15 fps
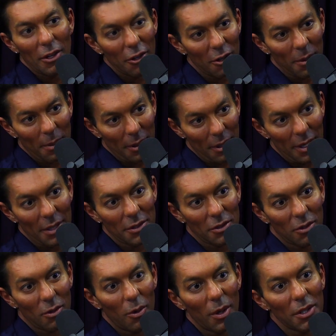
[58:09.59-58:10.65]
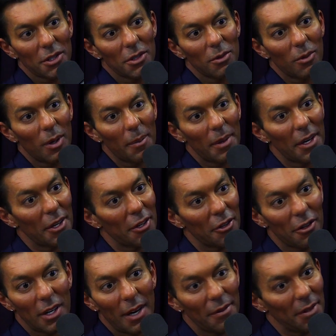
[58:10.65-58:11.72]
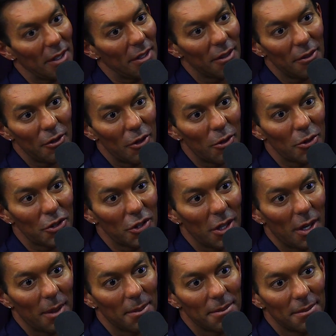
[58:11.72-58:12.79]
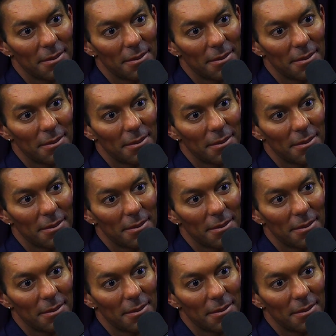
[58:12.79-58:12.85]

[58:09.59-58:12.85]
that you're going to be able to answer a question in 1 minute, you're going to have to get another nose job.